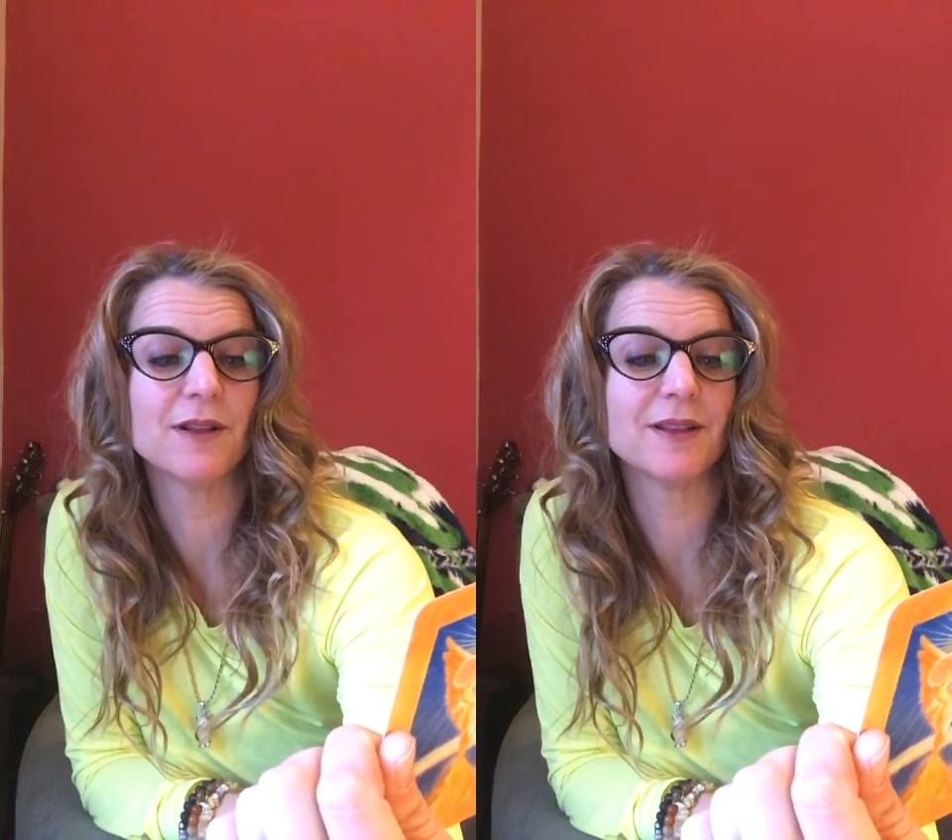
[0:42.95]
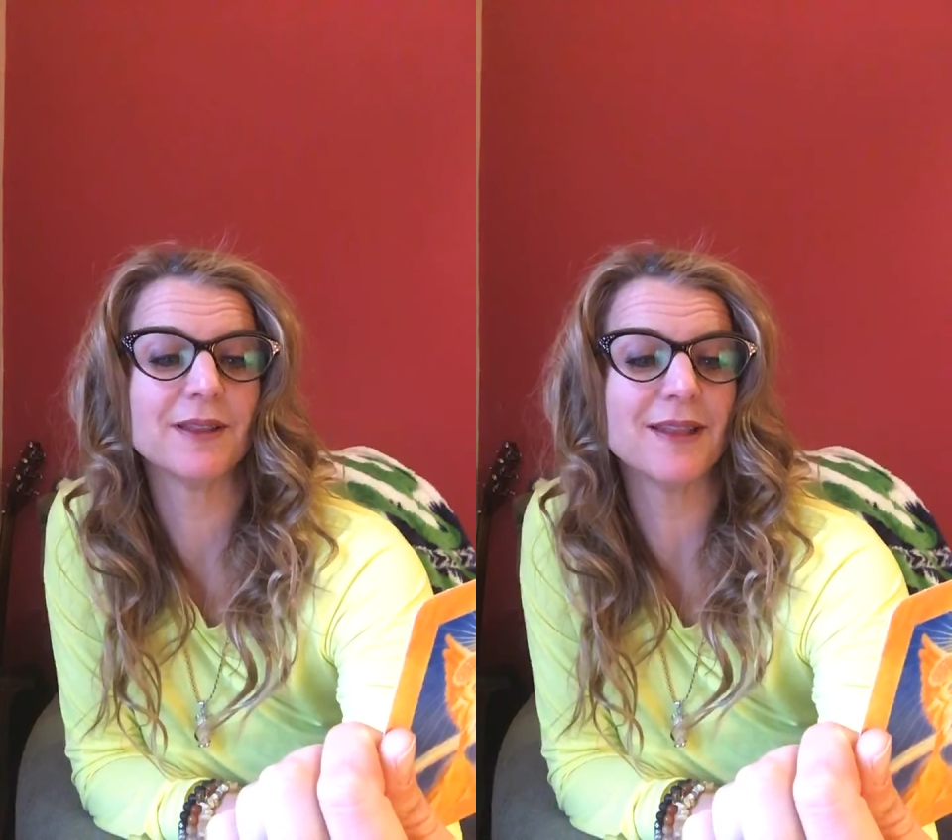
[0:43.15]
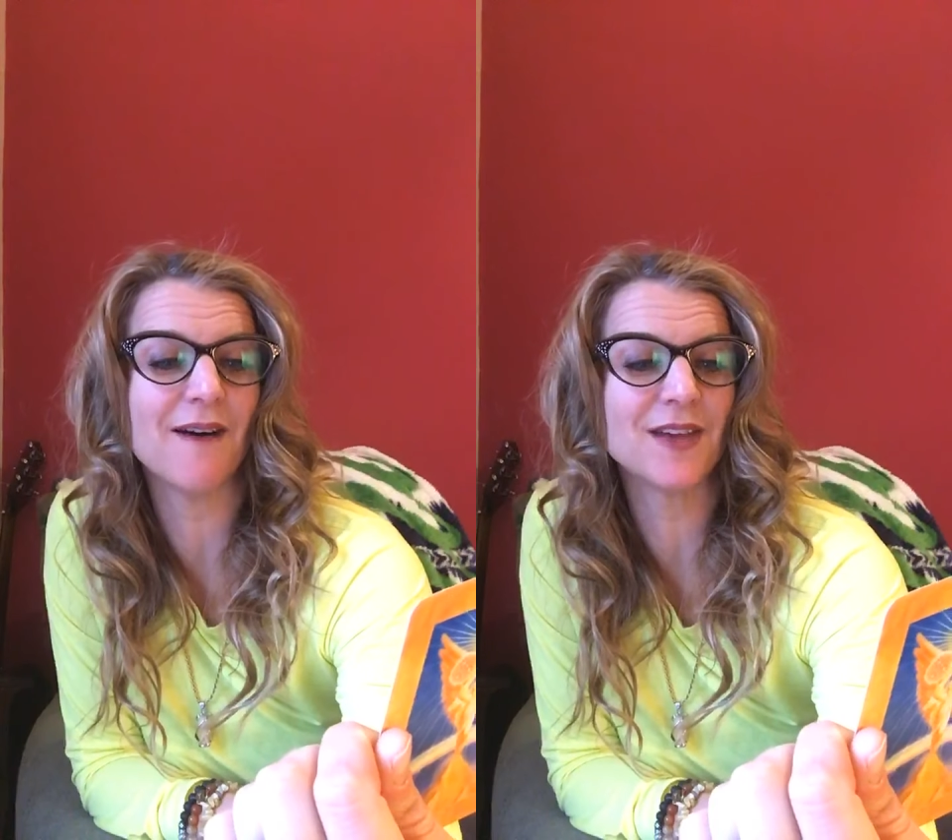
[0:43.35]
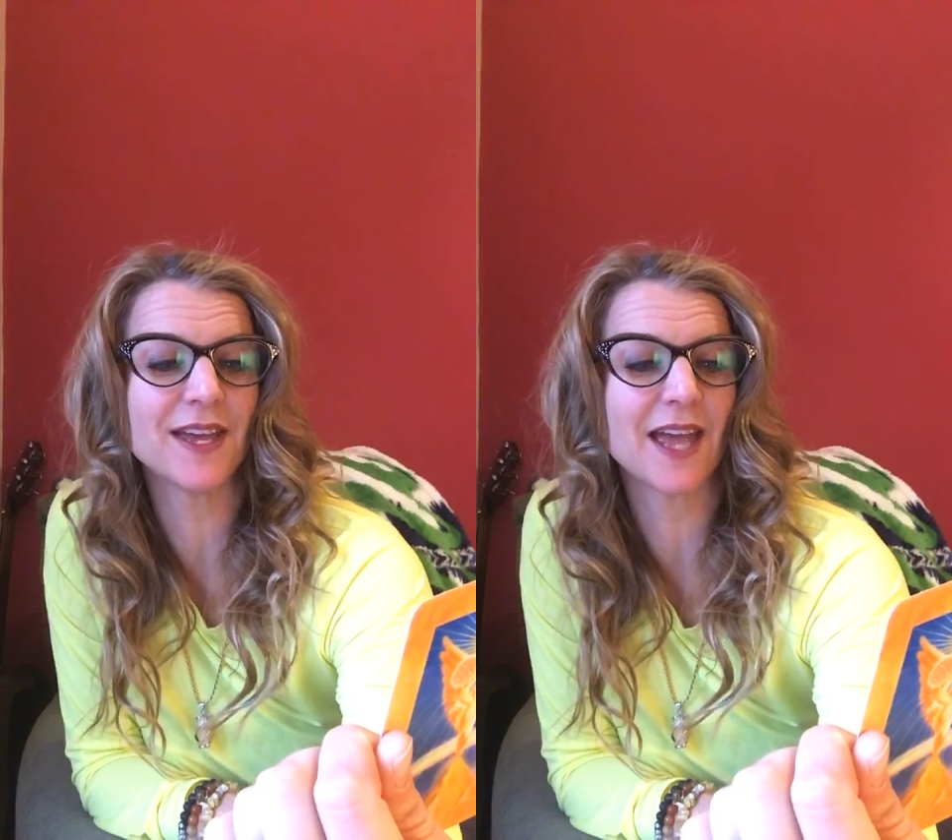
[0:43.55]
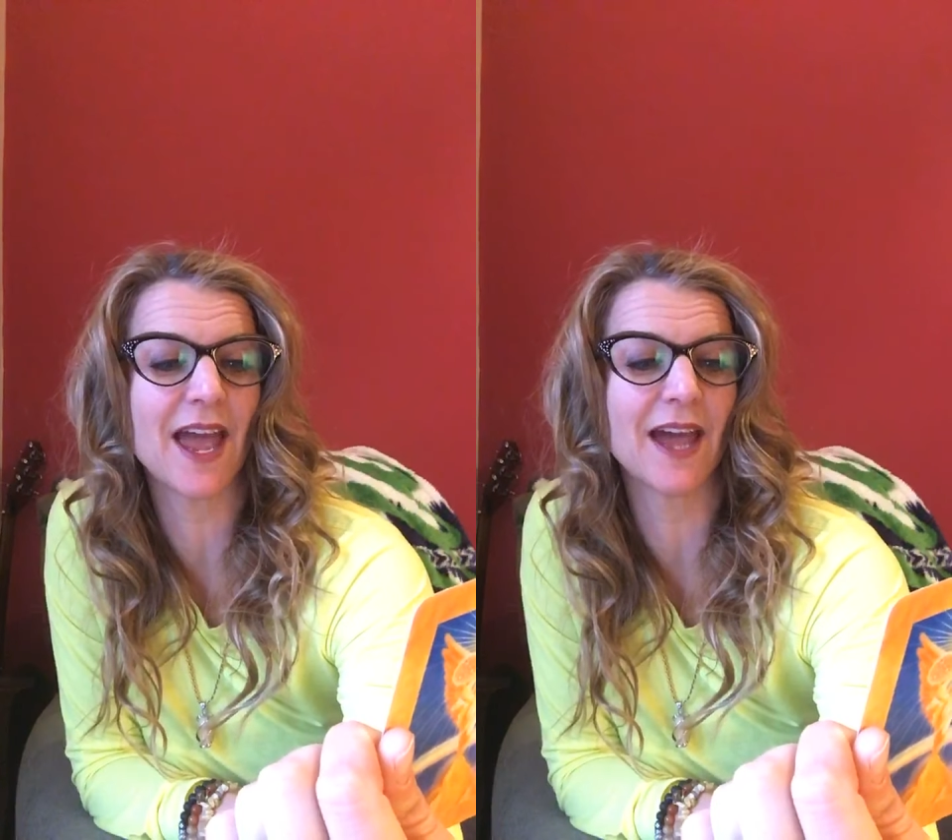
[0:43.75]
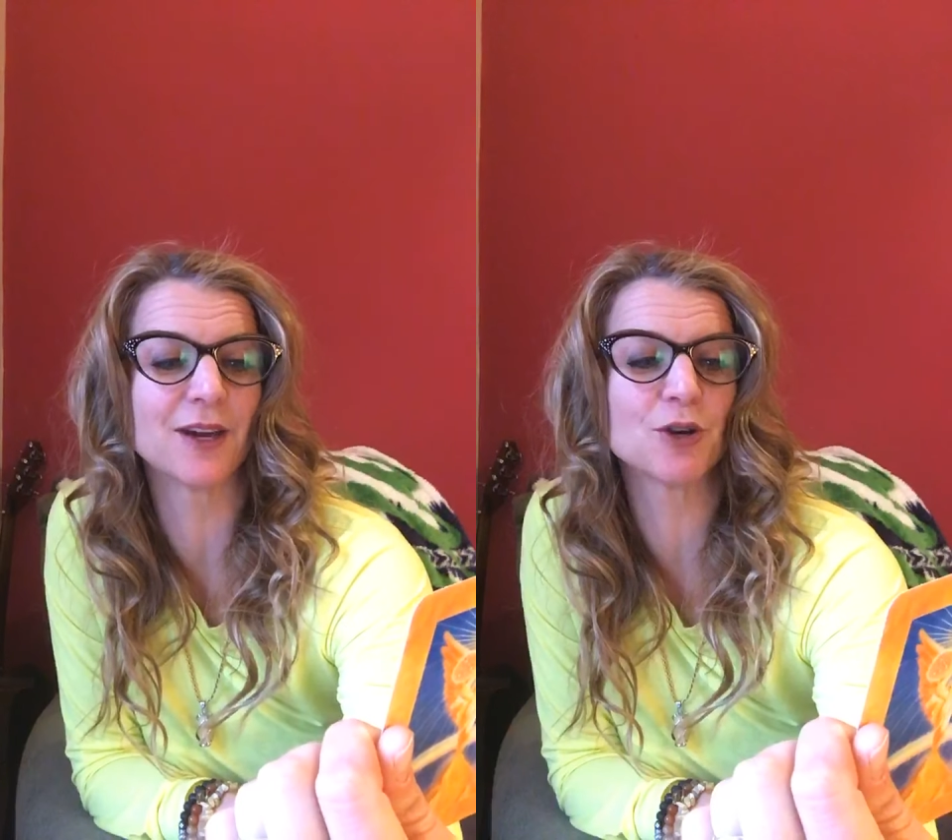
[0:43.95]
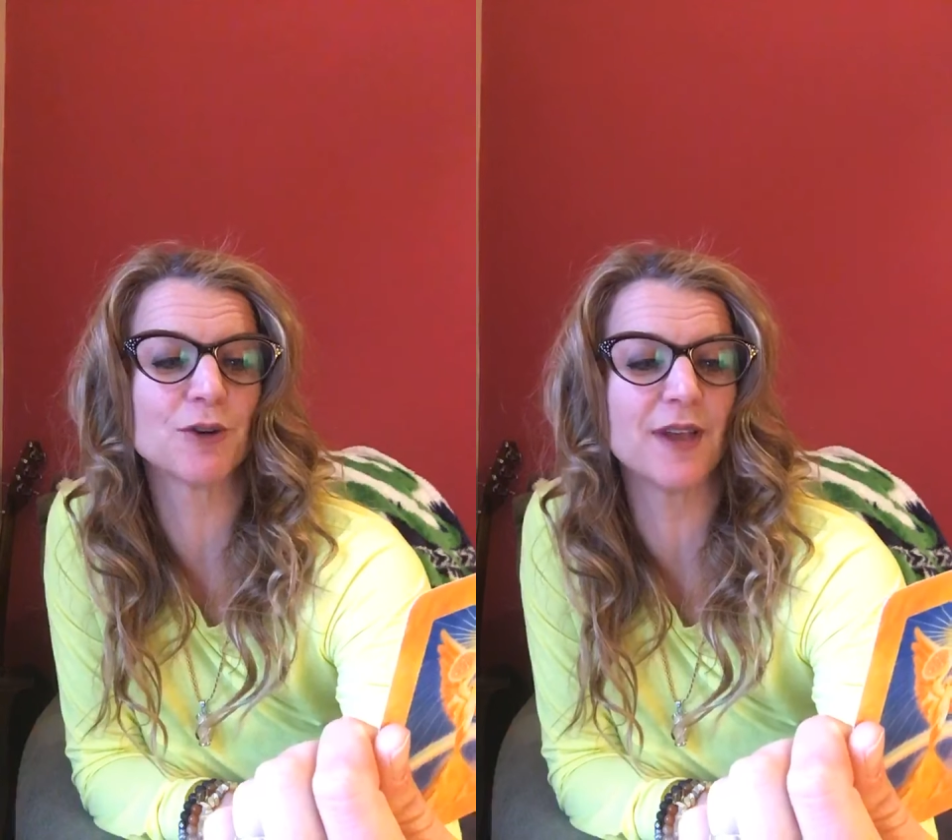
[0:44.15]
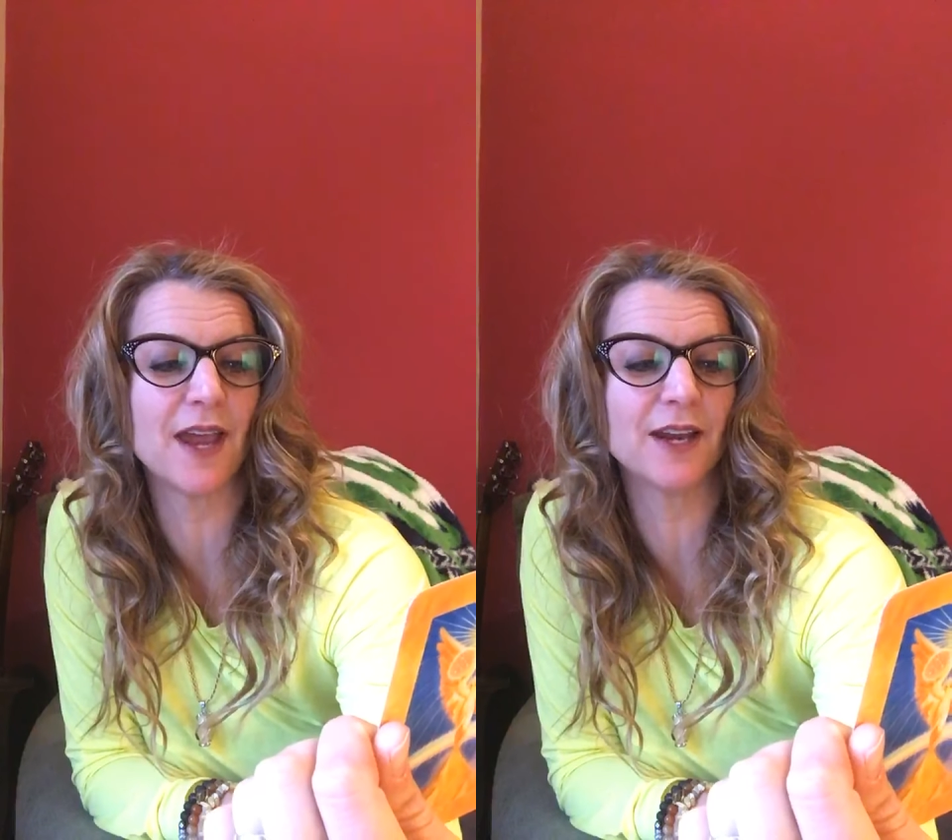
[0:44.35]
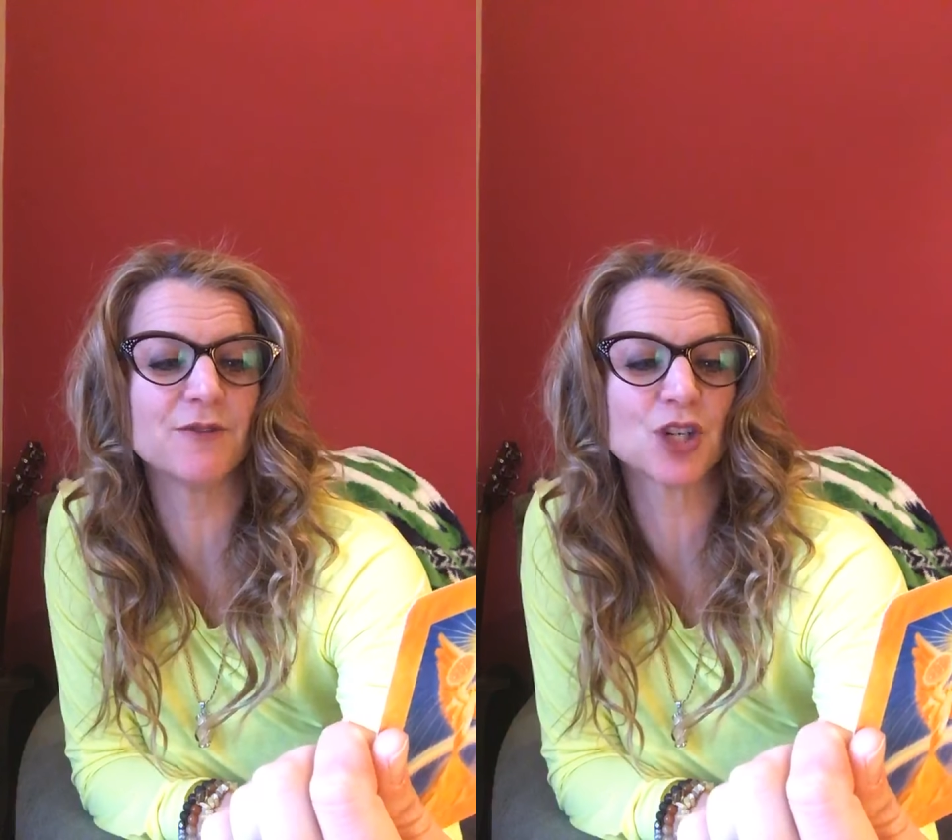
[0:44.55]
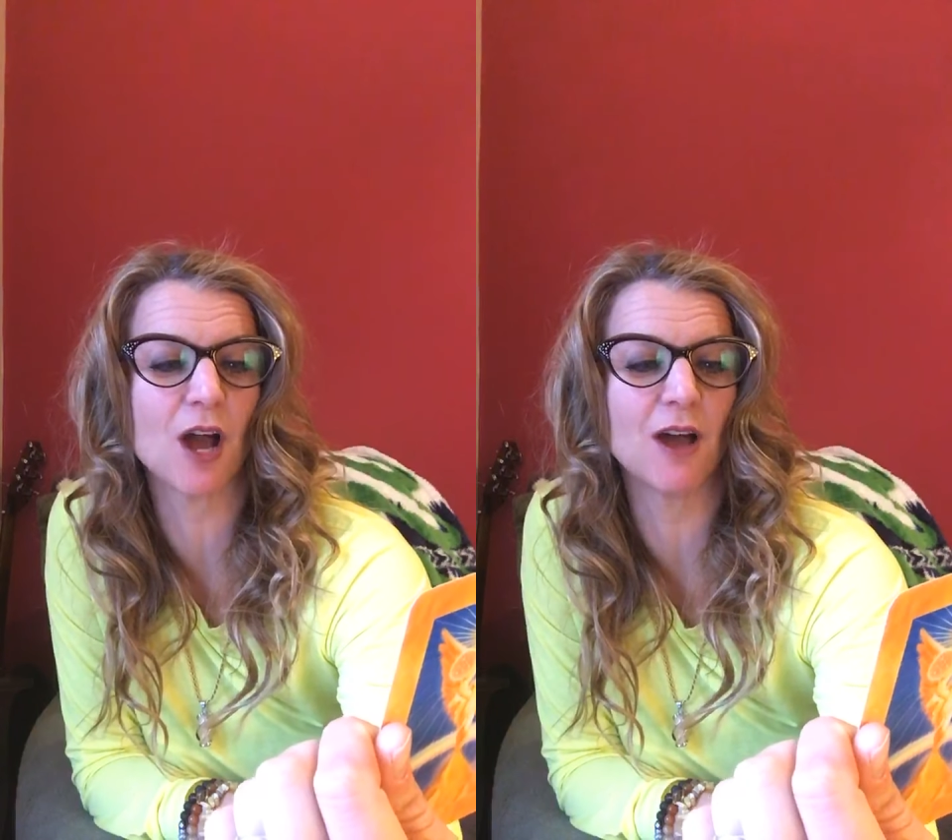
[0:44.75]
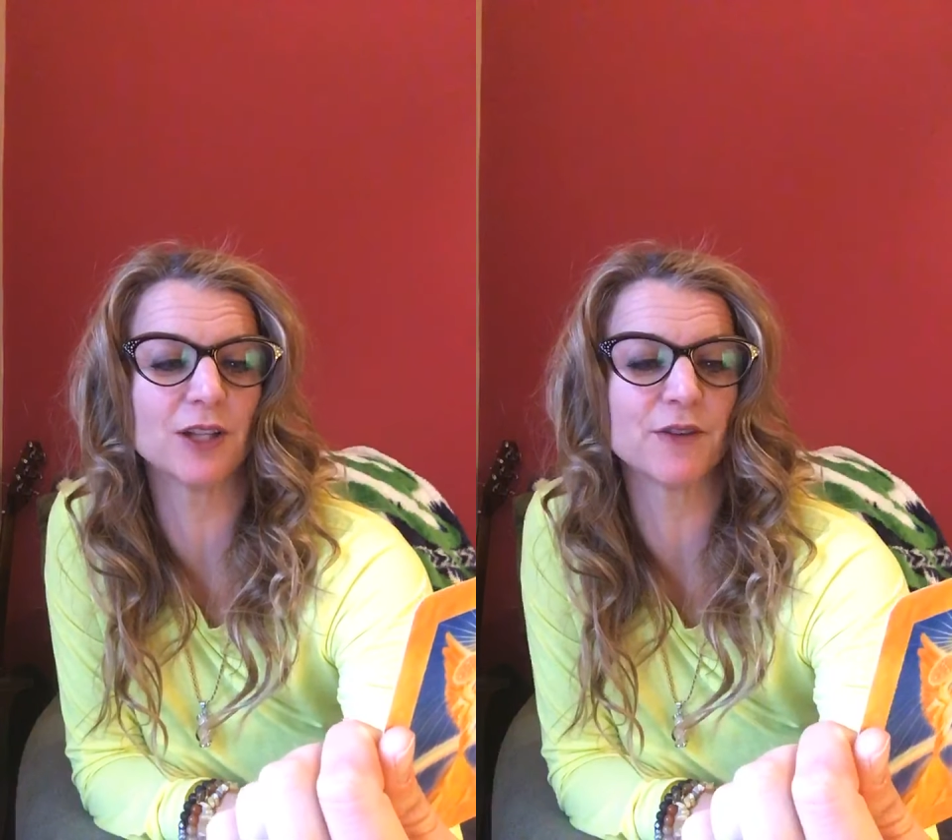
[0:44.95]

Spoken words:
loving, and creative child